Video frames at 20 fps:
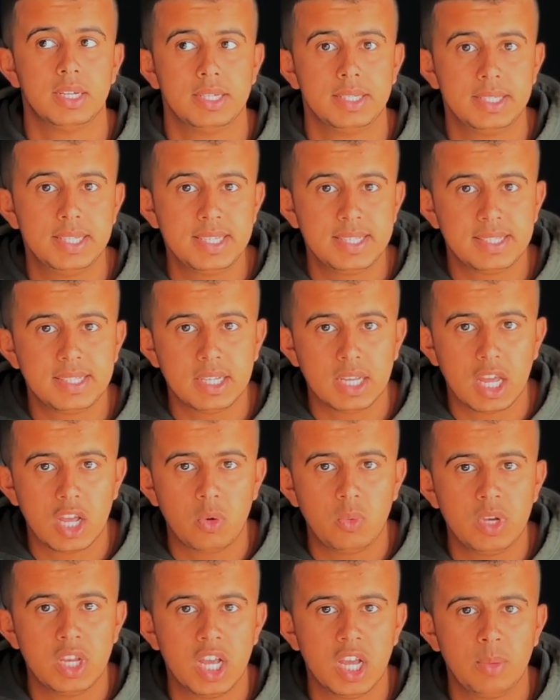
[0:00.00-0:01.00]
This CLI
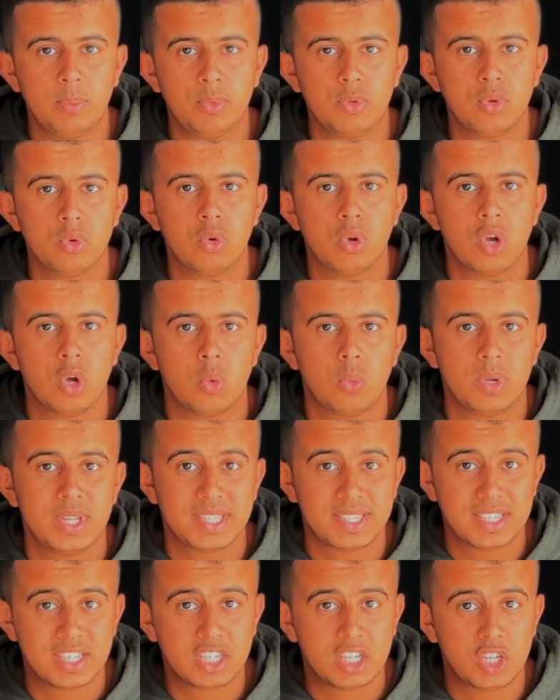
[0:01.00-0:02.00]
will help you with
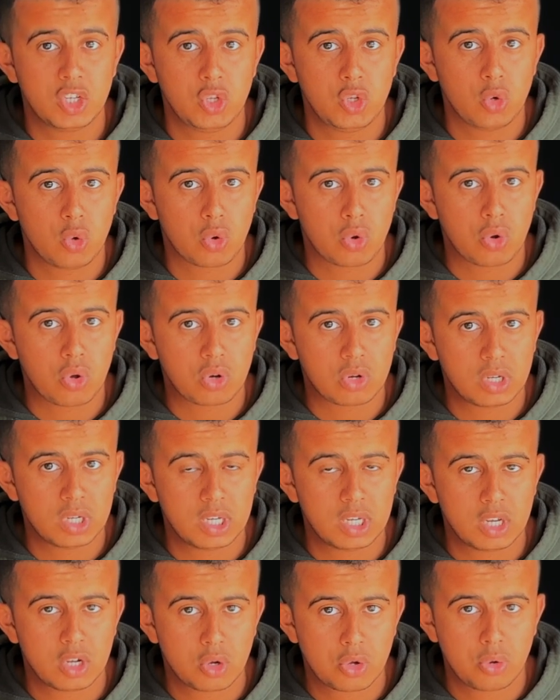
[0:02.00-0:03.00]
syncing your
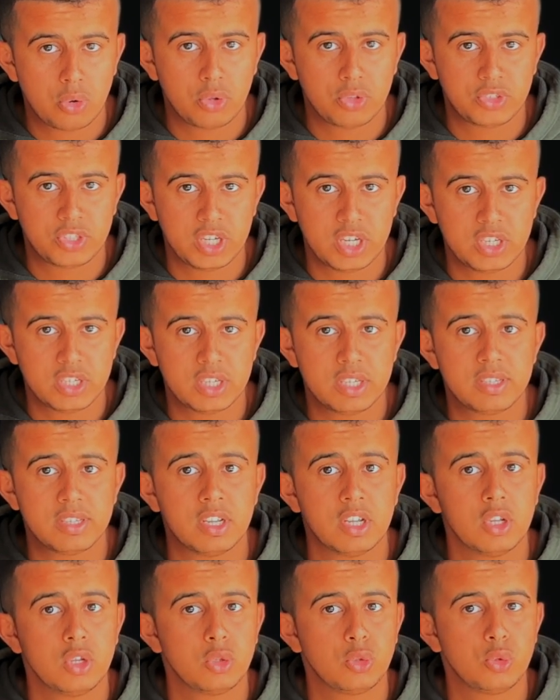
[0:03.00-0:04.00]
local code changes
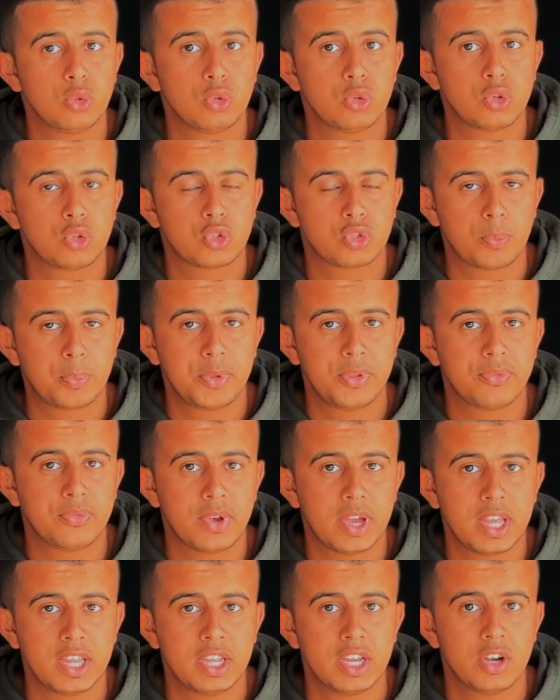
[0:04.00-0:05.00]
to your
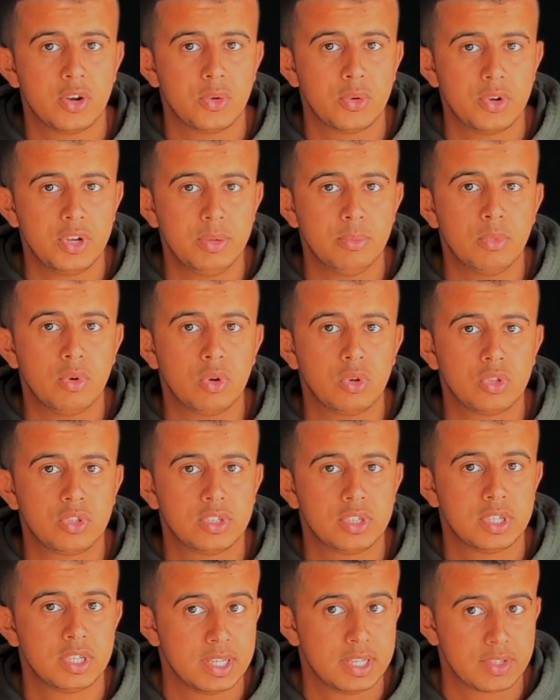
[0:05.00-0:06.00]
Shopify
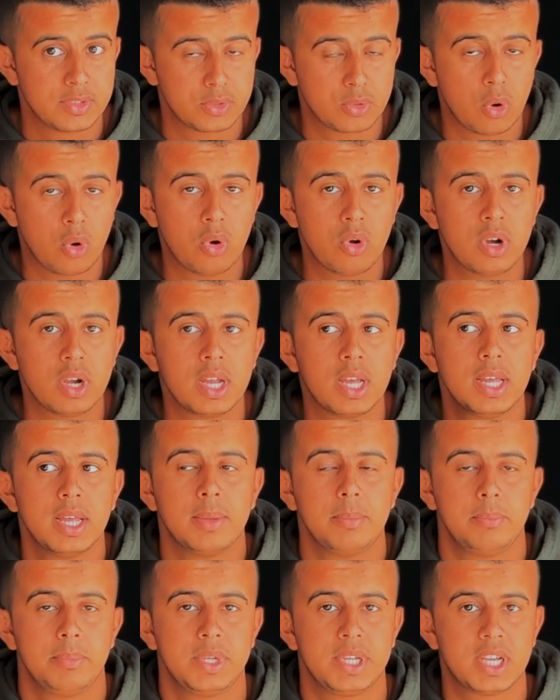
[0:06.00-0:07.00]
remote store
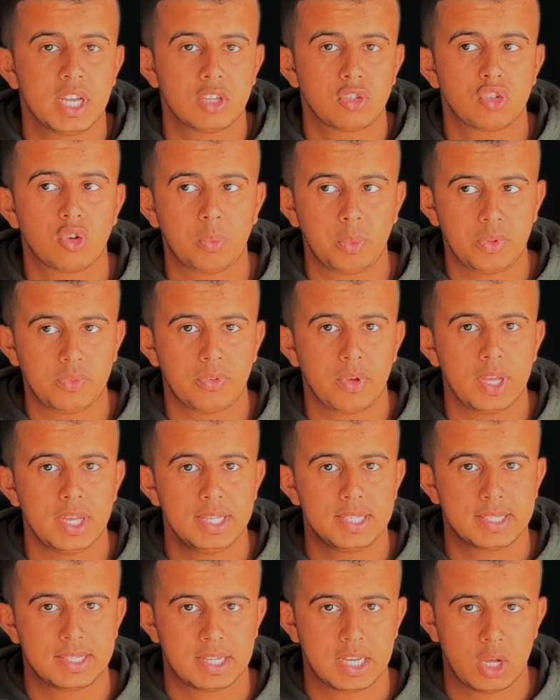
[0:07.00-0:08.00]
because Shopify
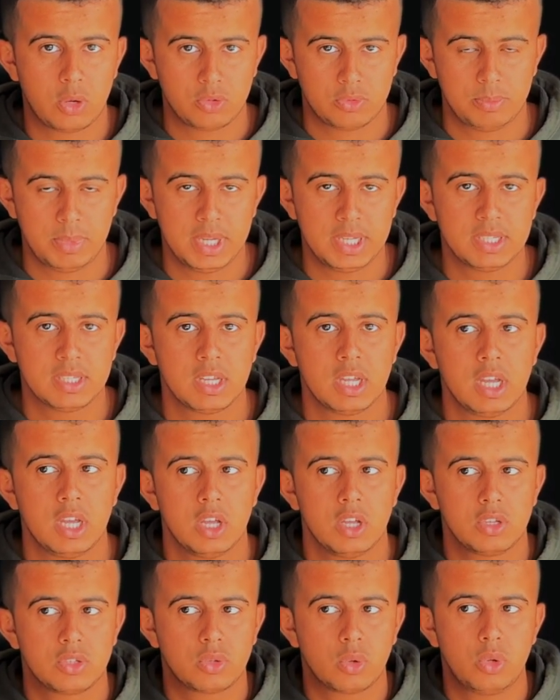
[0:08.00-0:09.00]
is cloud-based,
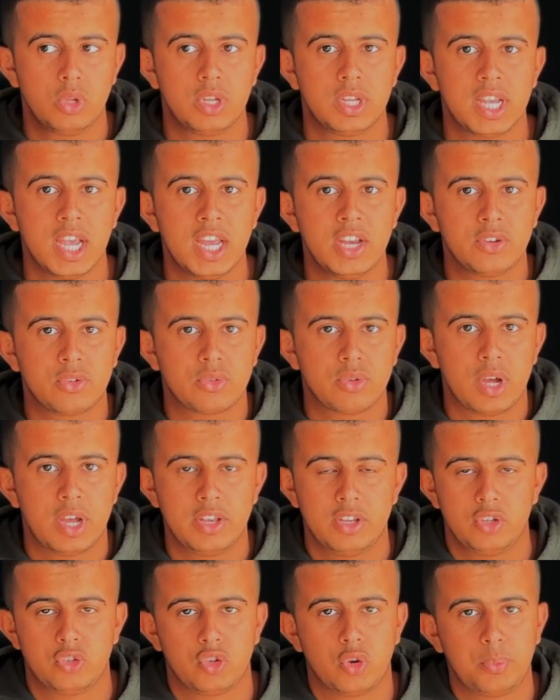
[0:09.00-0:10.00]
so you can't
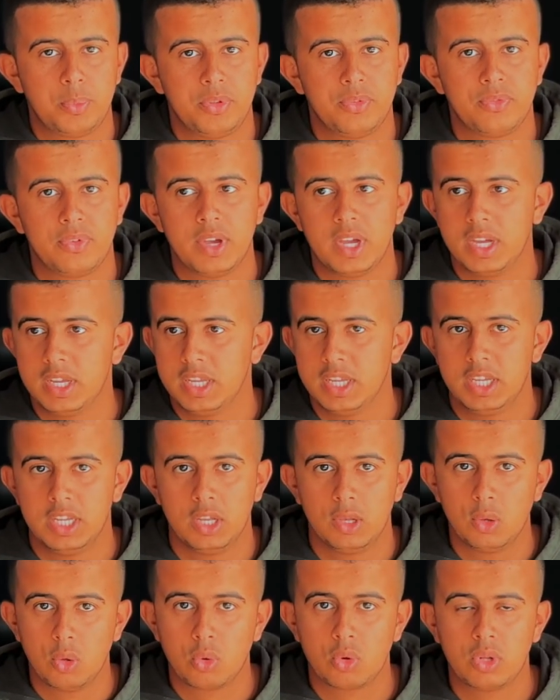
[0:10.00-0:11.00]
run Shopify
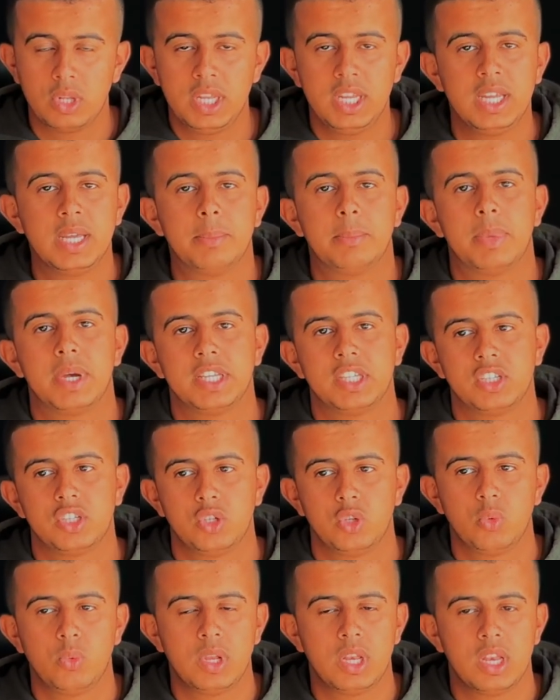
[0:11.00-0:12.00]
locally, but
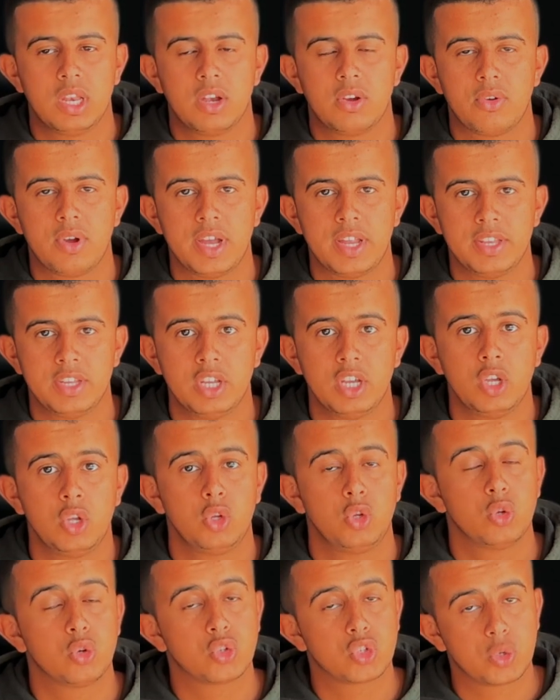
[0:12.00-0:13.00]
you will run
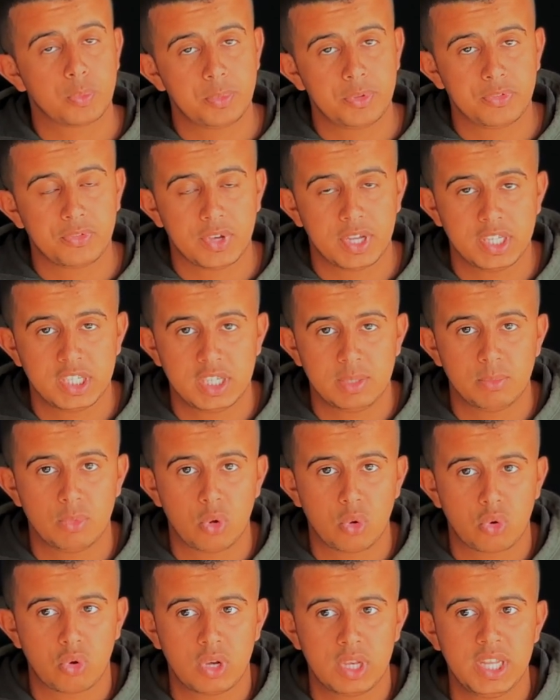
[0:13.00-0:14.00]
your Shopify theme
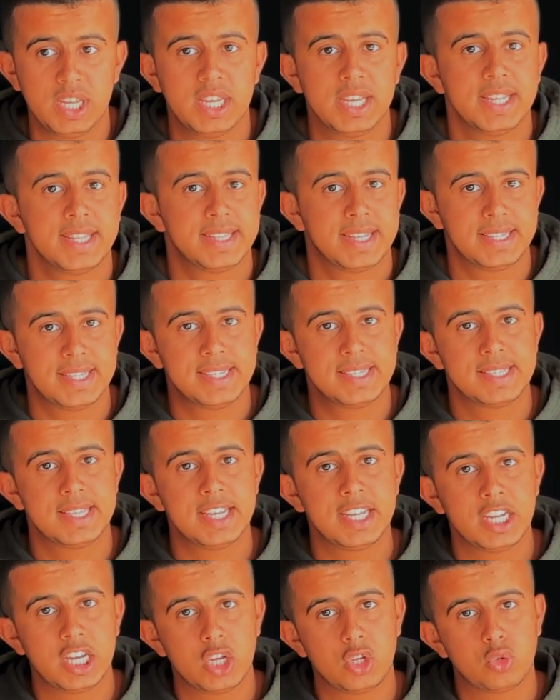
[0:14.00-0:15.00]
locally that is
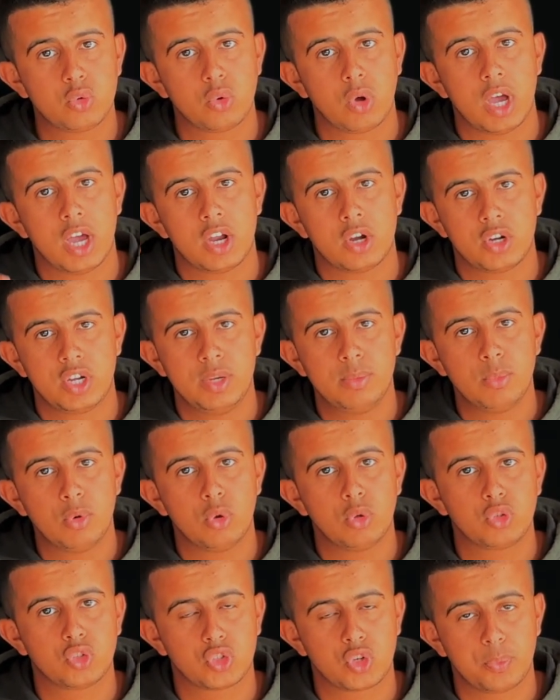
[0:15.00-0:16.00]
linked to our
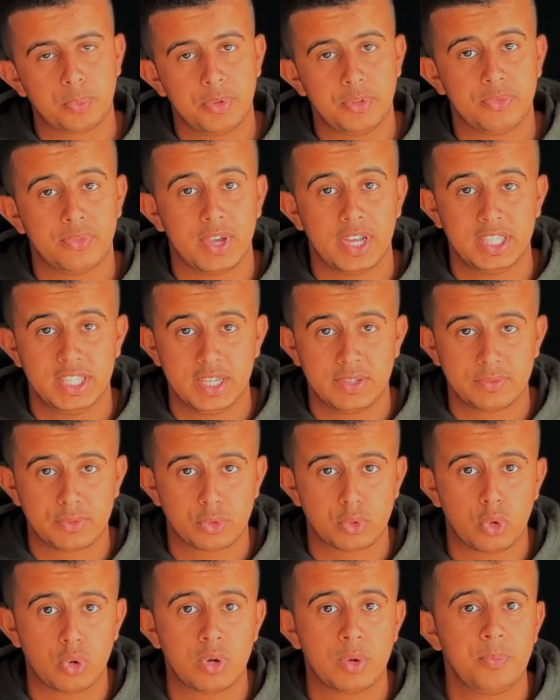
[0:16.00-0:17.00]
remote Shopify dev
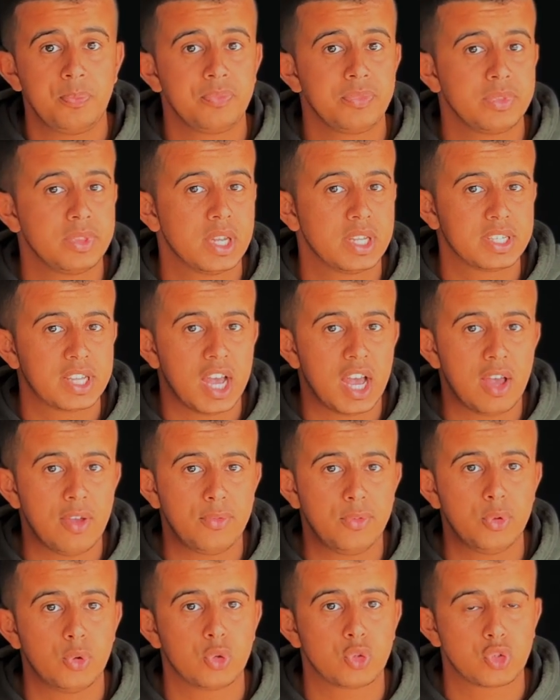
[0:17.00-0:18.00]
store that
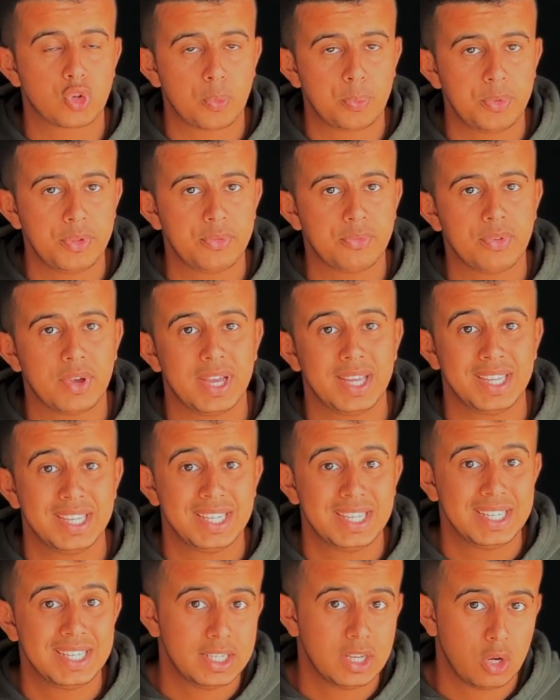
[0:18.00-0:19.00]
have your Shopify
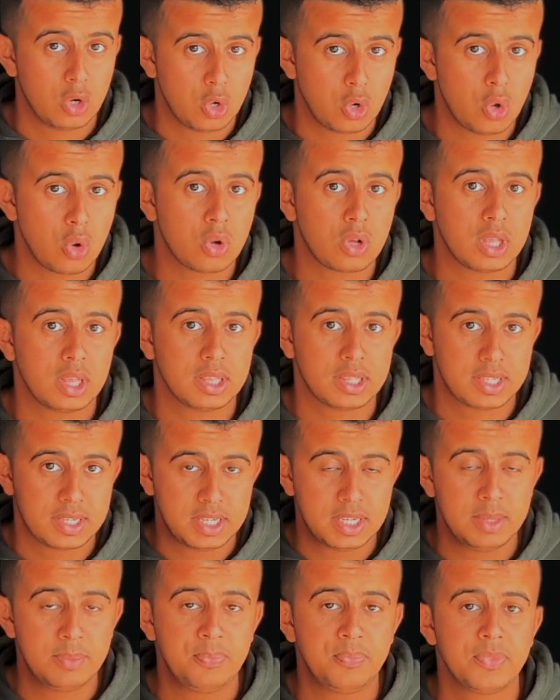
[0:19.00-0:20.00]
local
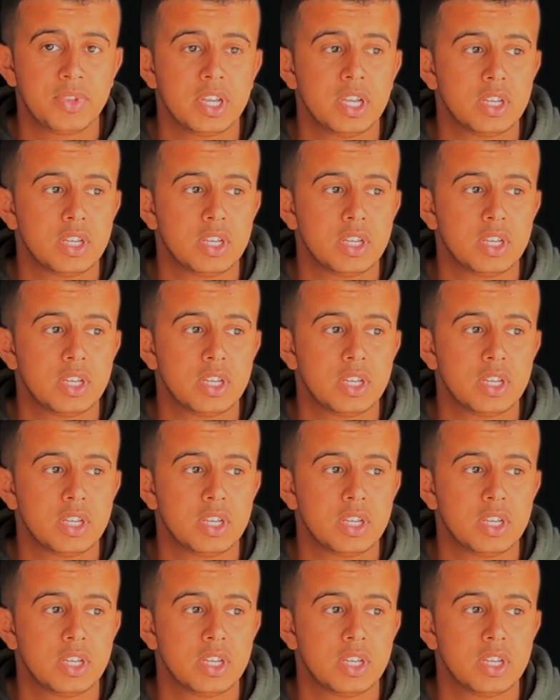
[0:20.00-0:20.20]
theme.